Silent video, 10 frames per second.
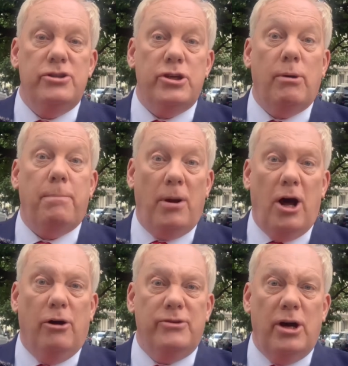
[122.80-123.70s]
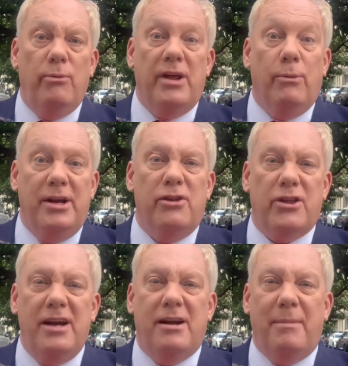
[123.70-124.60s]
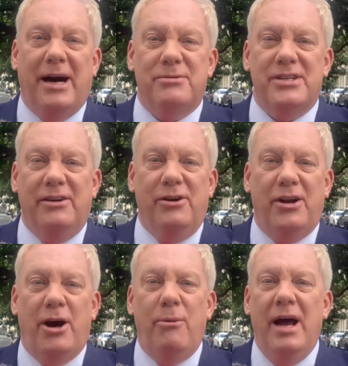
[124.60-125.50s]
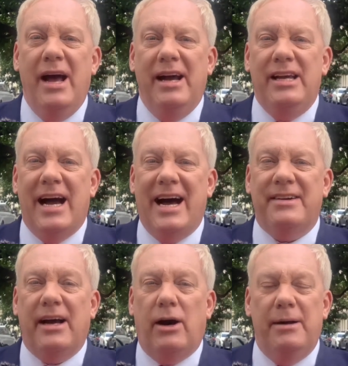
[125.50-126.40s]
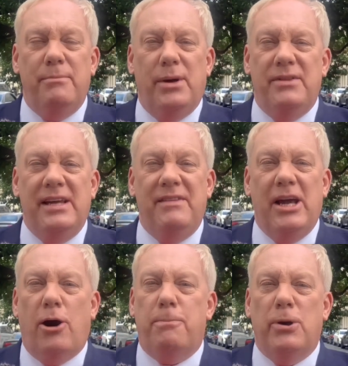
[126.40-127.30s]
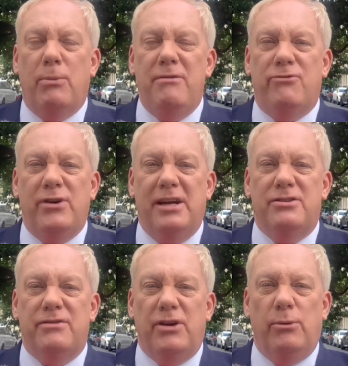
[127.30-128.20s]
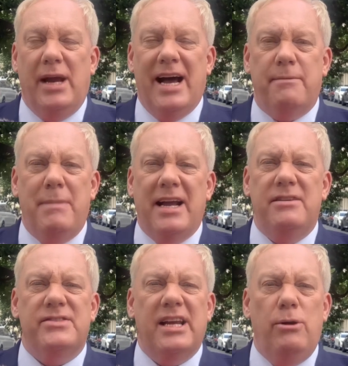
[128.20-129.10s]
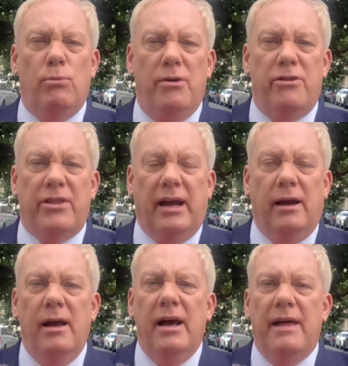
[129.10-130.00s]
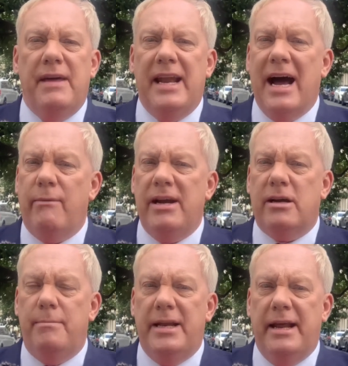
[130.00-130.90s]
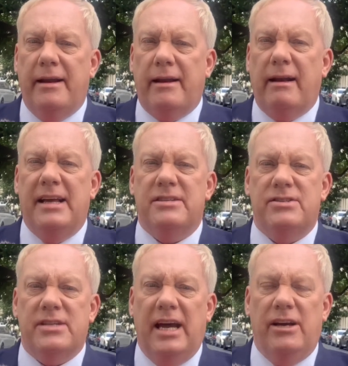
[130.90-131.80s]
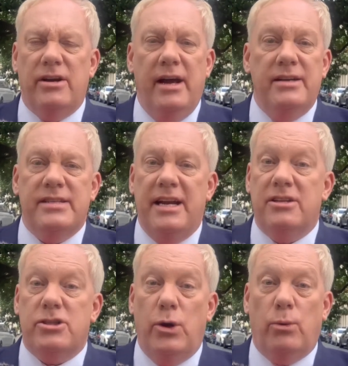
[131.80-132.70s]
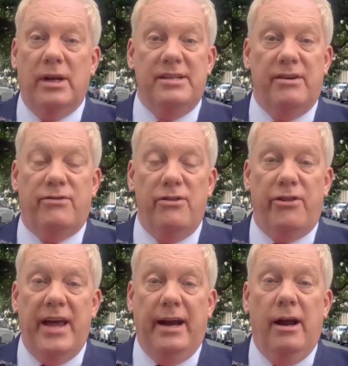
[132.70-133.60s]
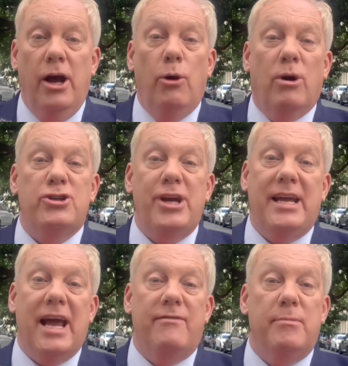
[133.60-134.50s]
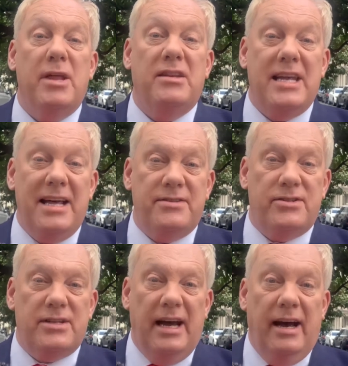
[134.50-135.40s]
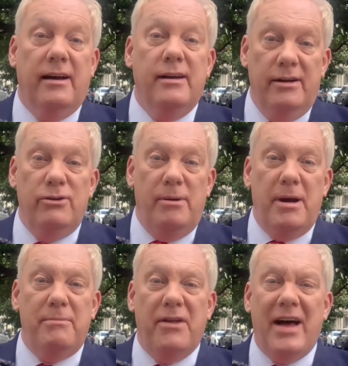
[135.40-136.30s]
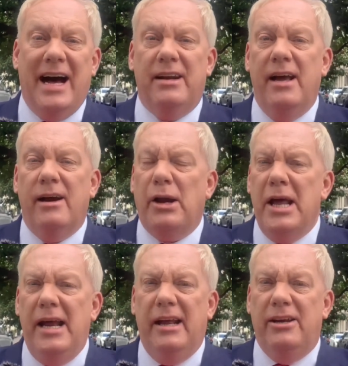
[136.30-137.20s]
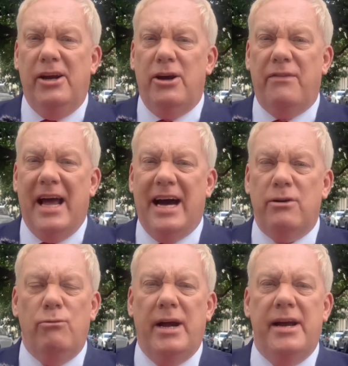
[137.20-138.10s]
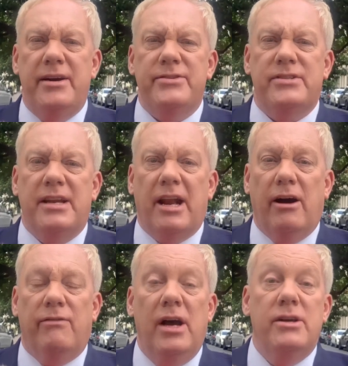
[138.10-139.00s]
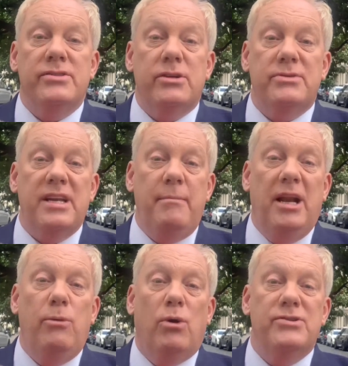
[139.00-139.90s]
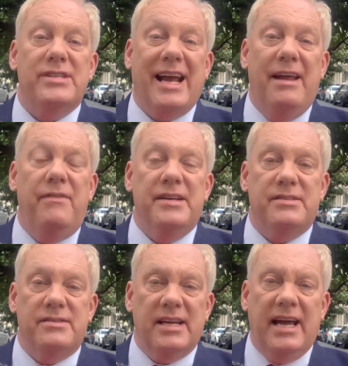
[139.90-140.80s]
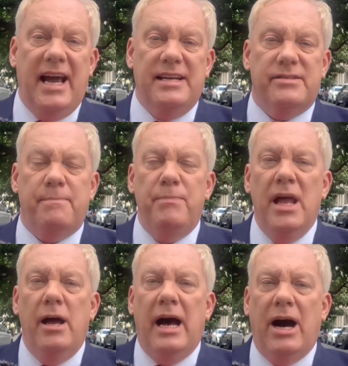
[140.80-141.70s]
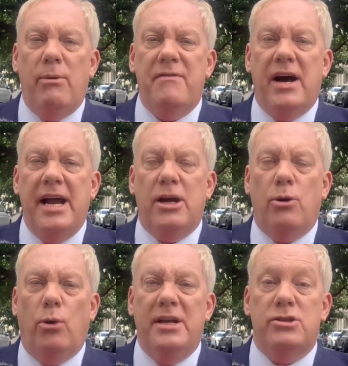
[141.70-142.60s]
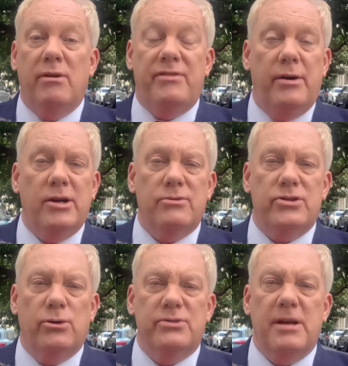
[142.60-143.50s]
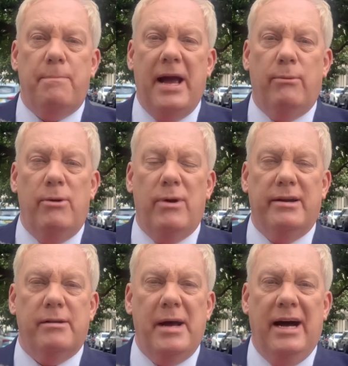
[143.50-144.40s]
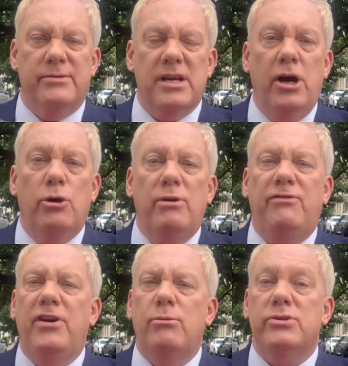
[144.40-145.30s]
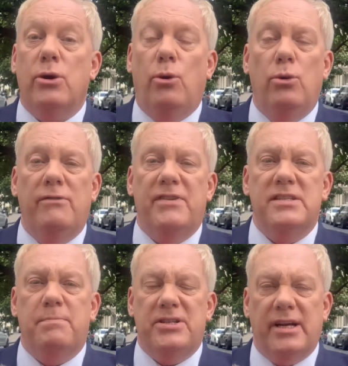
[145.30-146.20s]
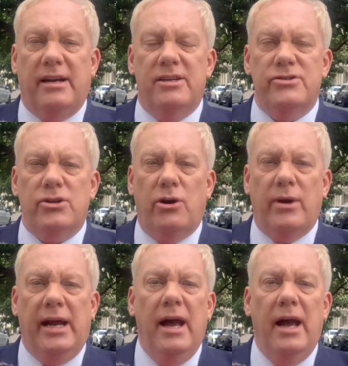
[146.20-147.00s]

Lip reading: to a plot, don't they, when you think about it, you know? You had, in the Oprah Winfrey interview, you had Meghan saying one thing, and then Harry coming in at a later stage saying a totally different thing, while she gave him the death stare. You remember that? Clearly, you know, they hadn't rehearsed it enough. So seemingly, once again, this is the case. However, a call into a very good source at Penguin Random House refutes all of this particular story.